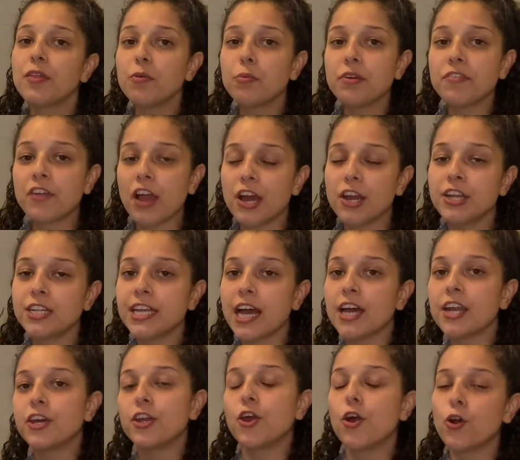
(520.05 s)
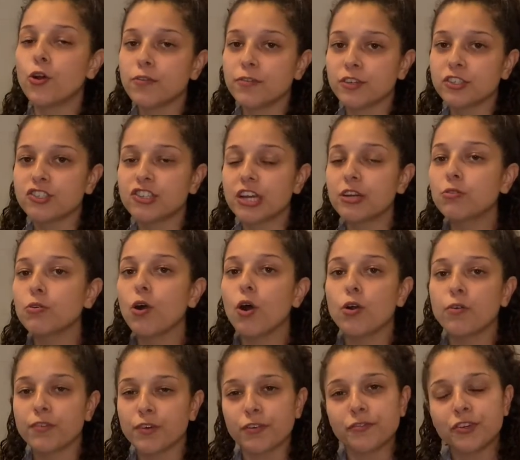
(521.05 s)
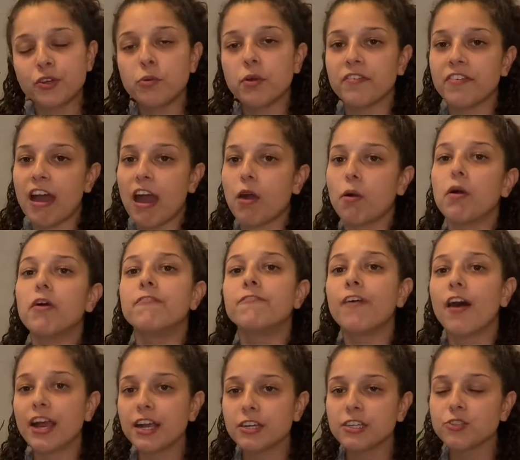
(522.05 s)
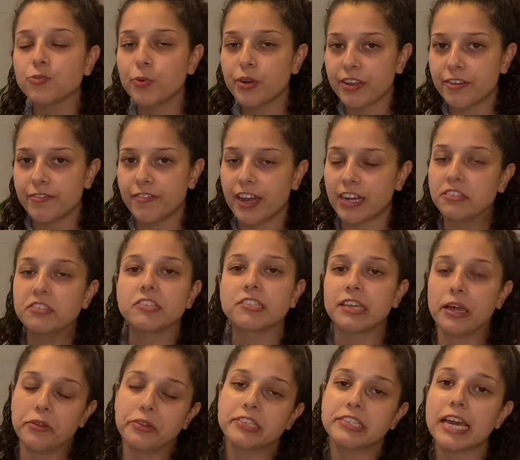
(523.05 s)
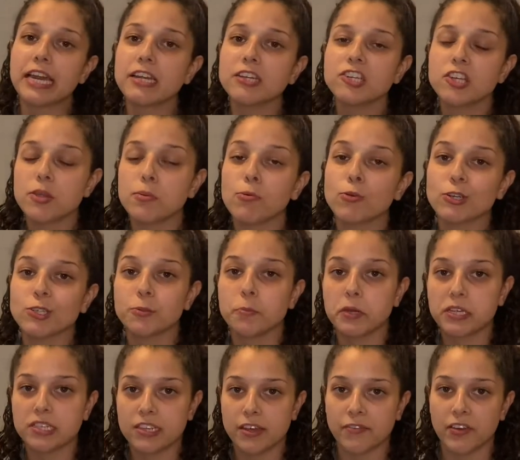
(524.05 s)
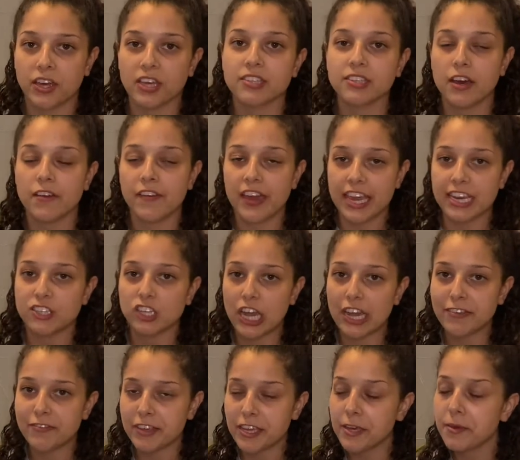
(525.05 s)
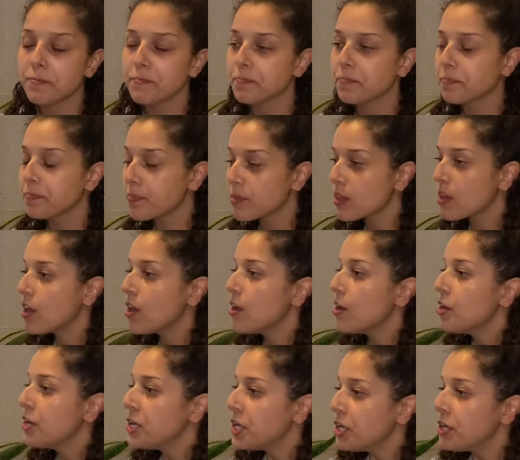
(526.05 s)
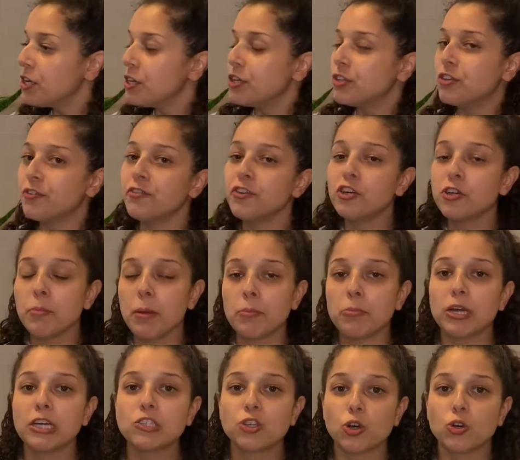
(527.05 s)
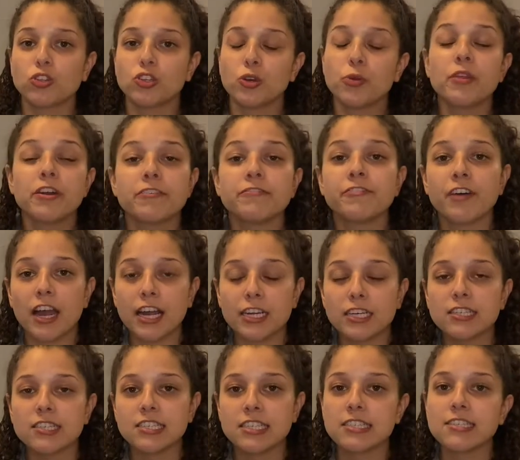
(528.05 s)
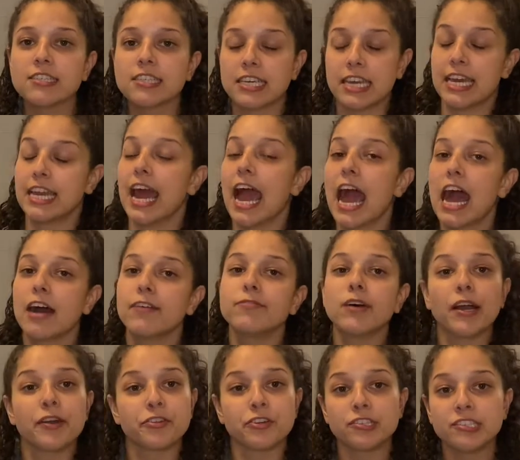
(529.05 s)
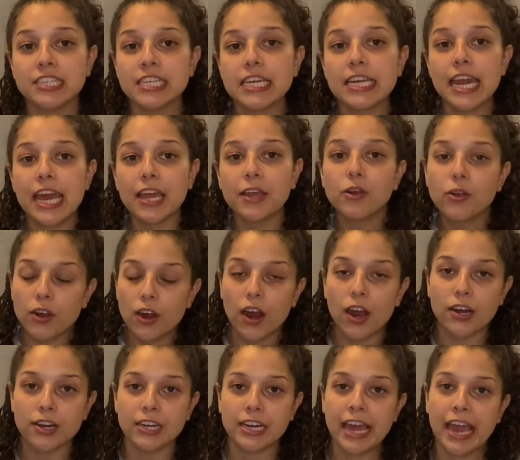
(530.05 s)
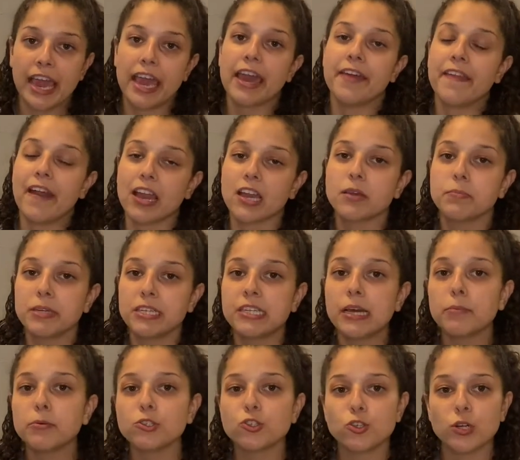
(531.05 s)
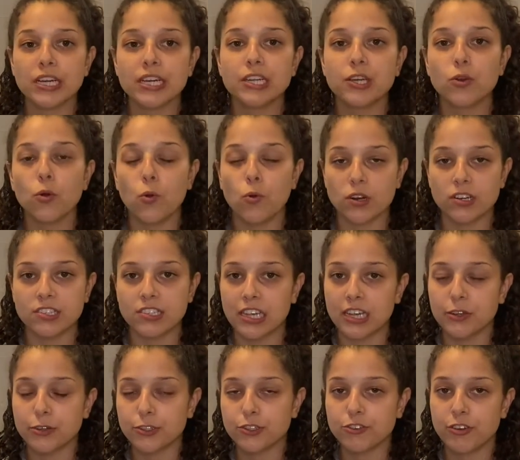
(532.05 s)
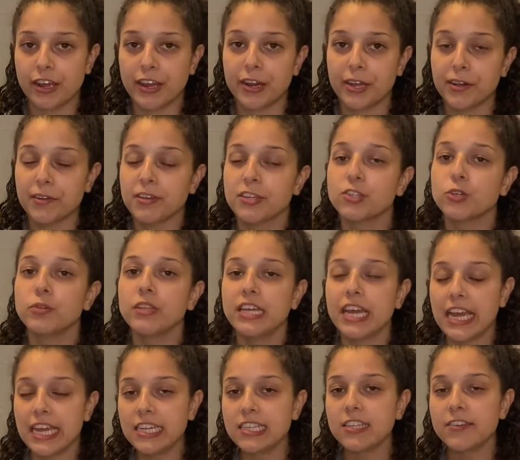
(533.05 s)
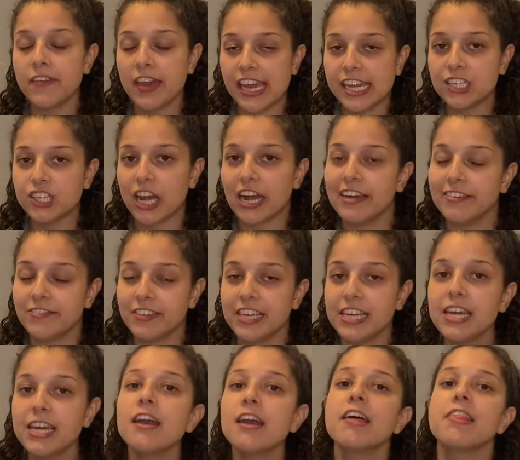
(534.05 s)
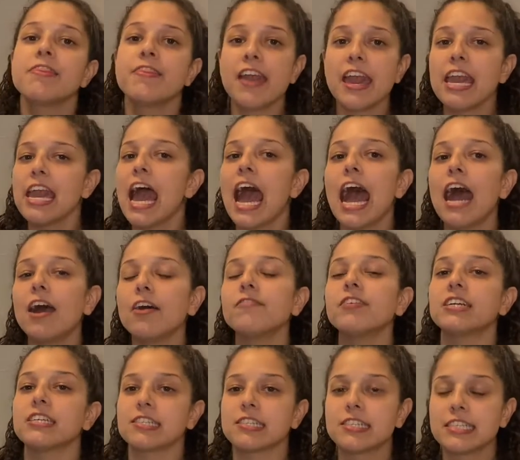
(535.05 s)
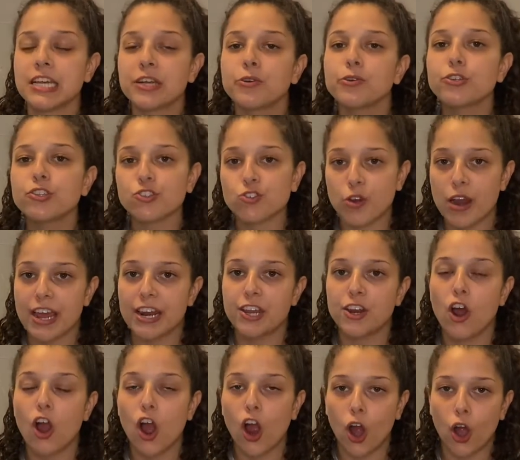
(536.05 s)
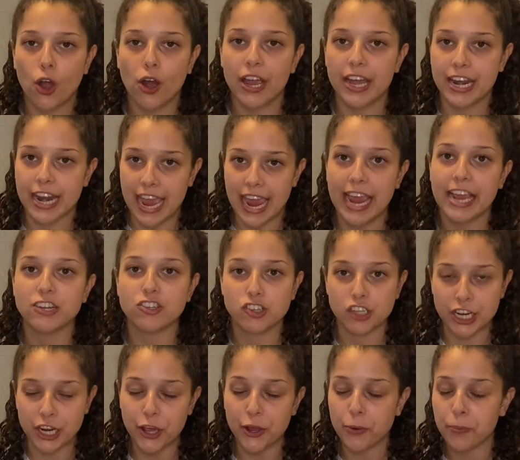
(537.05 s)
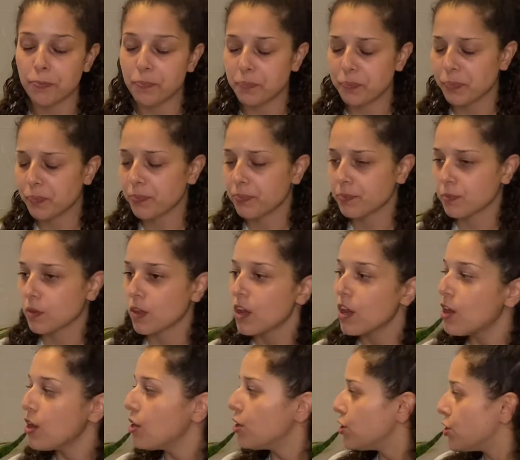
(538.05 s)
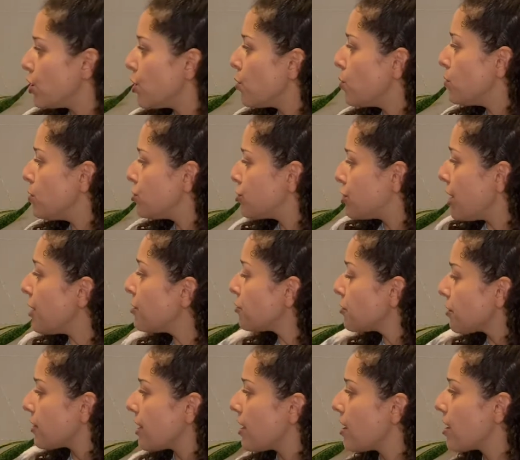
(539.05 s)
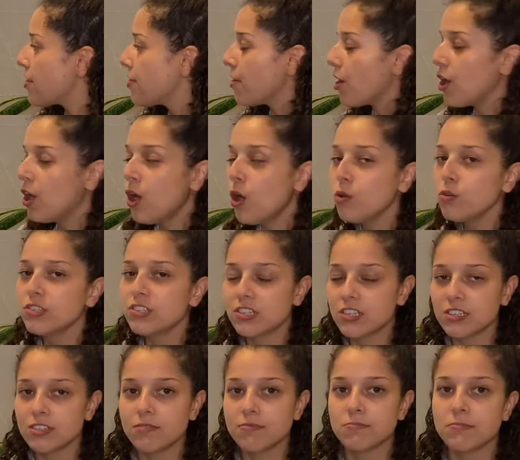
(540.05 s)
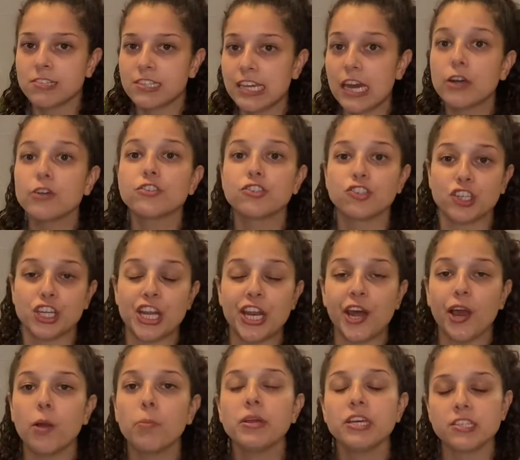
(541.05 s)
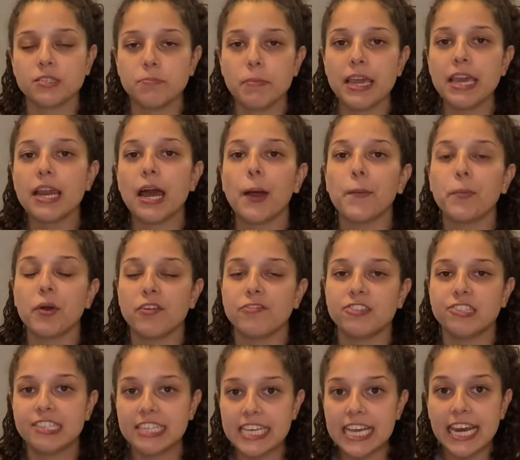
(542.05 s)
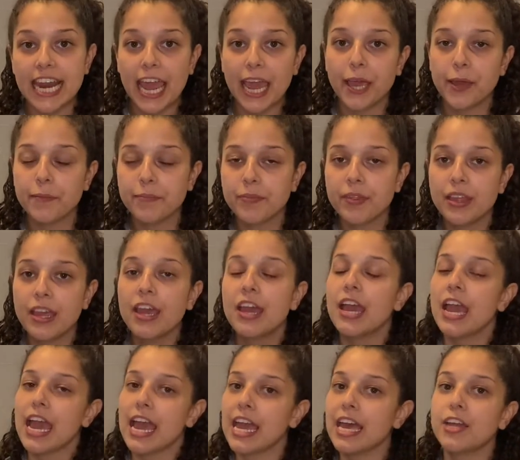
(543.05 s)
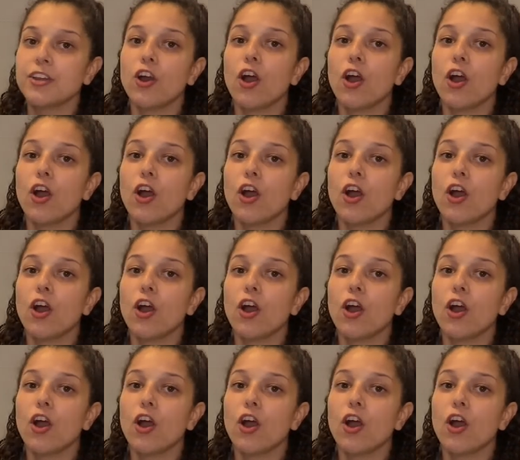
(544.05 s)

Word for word: we've kind of done an over general overview of how a virus would infect a cell, let's get into the more specifics of HIV. So if you remember, I told you that viruses can have either DNA or RNA, and that can be double-stranded or single-stranded. So in the case of HIV, they have a single-stranded RNA genome. So generally, the host cell's genome is made up of DNA, and